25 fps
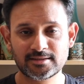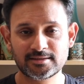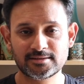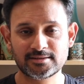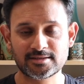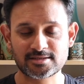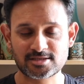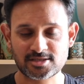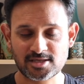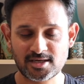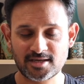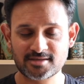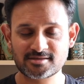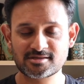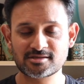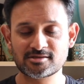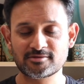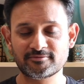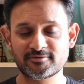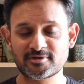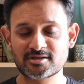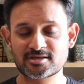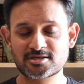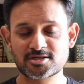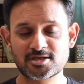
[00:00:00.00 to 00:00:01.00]
The chances
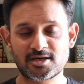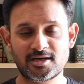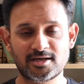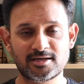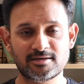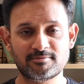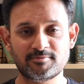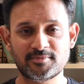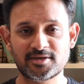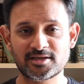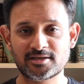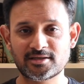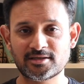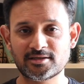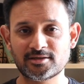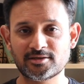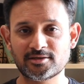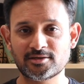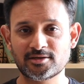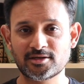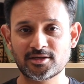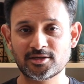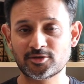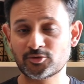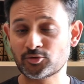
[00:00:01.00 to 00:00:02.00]
of this child
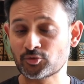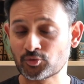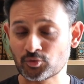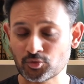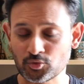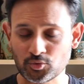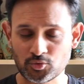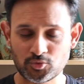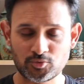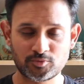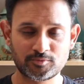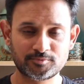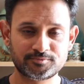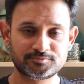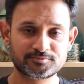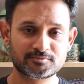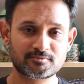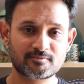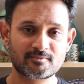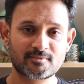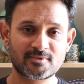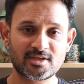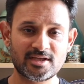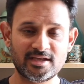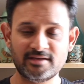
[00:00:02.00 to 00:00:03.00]
making it through,
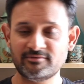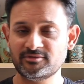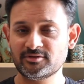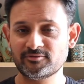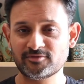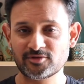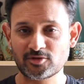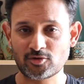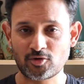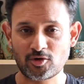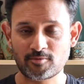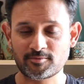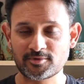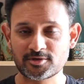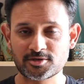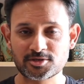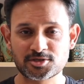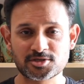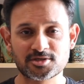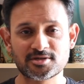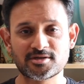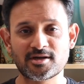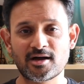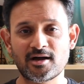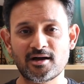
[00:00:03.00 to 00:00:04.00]
even with an
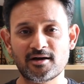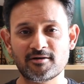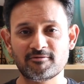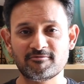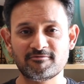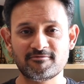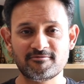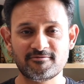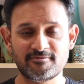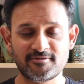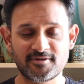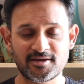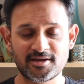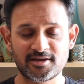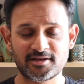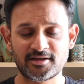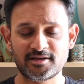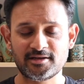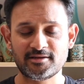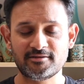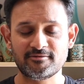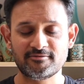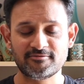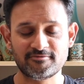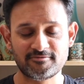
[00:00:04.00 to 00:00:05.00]
operation, are
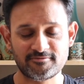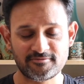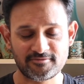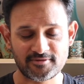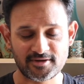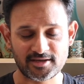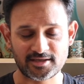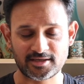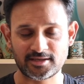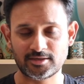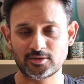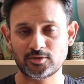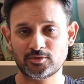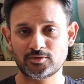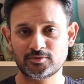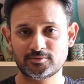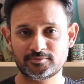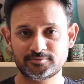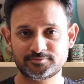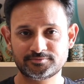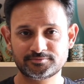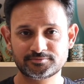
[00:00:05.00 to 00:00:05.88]
very, very low.